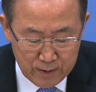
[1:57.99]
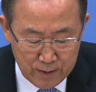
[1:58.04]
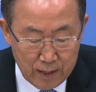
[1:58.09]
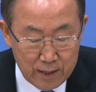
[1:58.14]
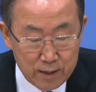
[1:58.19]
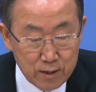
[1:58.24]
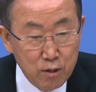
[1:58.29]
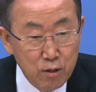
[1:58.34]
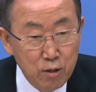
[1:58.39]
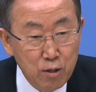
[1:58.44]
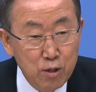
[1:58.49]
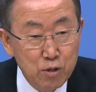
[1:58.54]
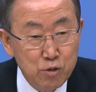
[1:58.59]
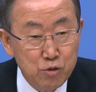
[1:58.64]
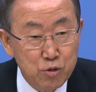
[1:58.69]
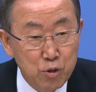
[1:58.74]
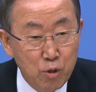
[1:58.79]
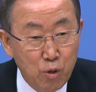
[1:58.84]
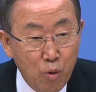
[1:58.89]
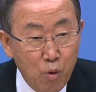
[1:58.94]
I
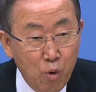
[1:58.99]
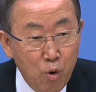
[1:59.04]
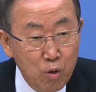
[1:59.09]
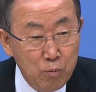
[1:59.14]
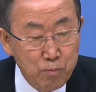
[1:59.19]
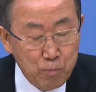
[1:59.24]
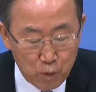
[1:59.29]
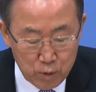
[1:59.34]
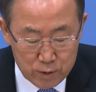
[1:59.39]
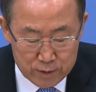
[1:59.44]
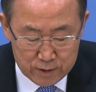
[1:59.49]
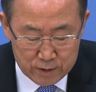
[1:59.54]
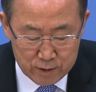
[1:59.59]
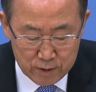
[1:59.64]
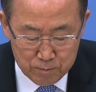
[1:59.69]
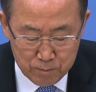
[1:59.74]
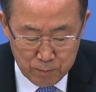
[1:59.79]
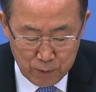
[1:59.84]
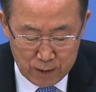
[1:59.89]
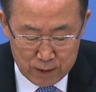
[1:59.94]
urge all
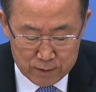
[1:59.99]
political